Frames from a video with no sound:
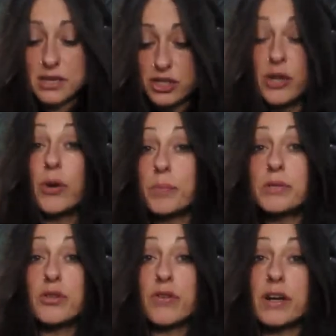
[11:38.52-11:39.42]
they show up
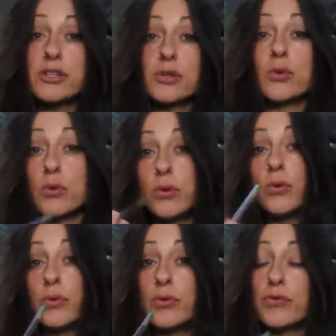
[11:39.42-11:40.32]
as thrush or
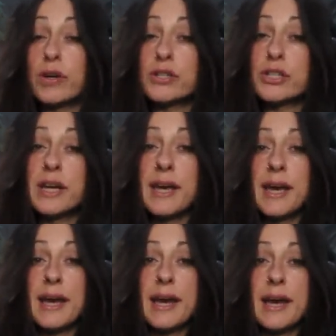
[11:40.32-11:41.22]
oral thrush.
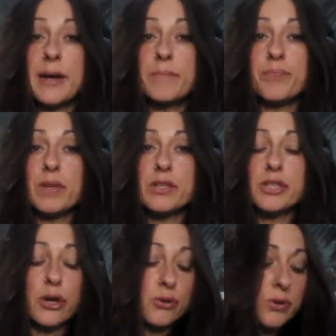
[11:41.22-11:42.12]

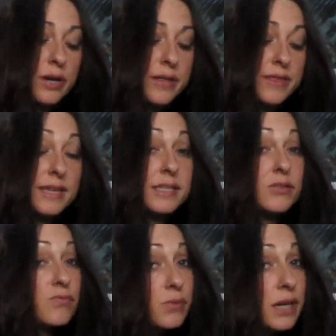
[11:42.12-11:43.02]
So this
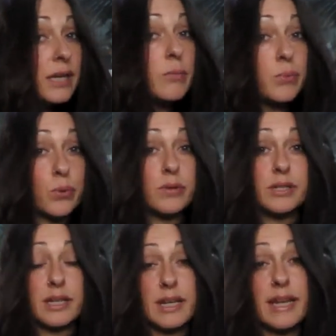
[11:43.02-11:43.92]
is really
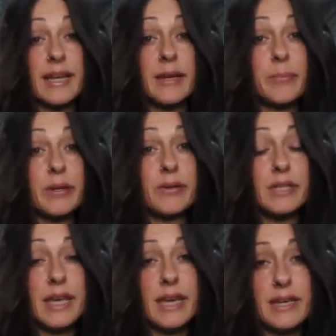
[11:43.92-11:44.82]
important to clear
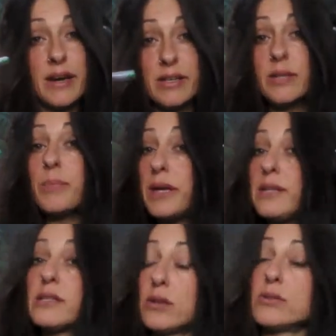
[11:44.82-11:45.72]
because it
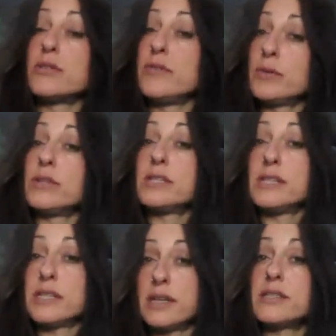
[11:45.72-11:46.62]
underpins lots of
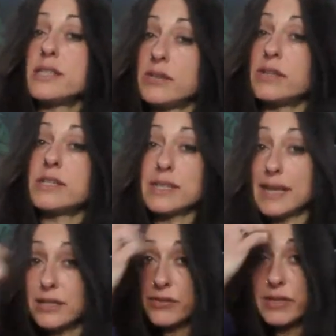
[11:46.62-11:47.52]
illnesses that are serious
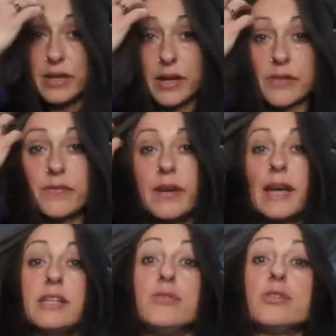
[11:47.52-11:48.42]
later in life,
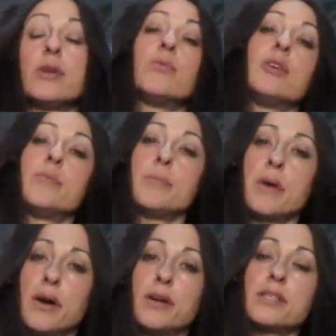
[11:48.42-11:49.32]
and you don't want to be
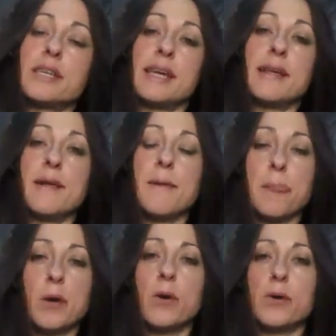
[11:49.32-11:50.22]
passing
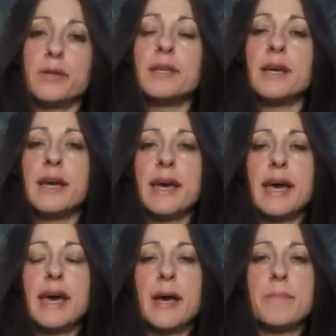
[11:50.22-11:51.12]
on
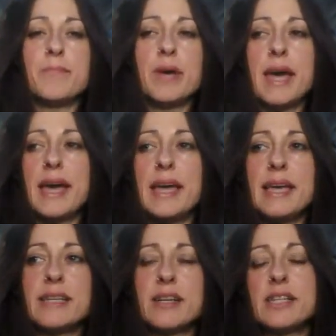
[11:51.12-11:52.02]

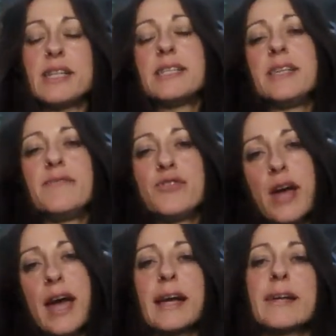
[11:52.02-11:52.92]
a digestive
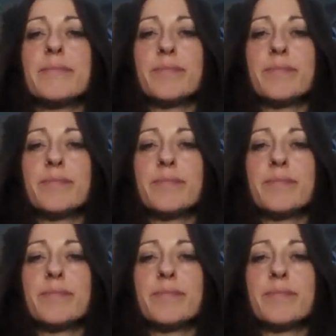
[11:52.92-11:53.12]
tract